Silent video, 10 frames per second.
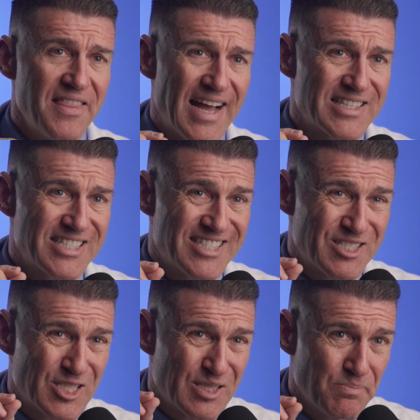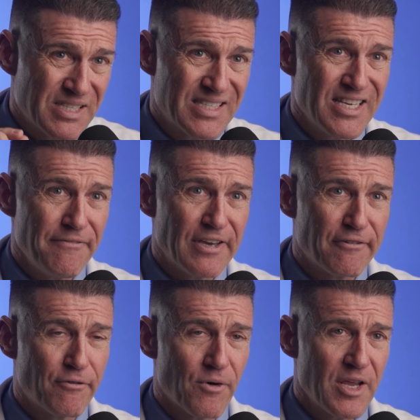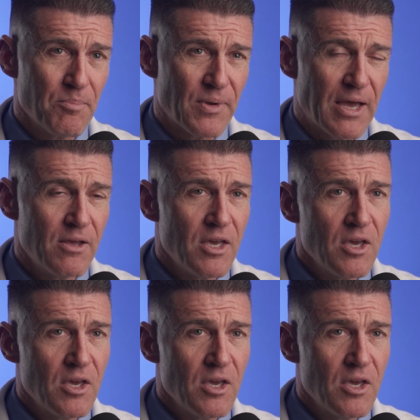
That's specific for an implant.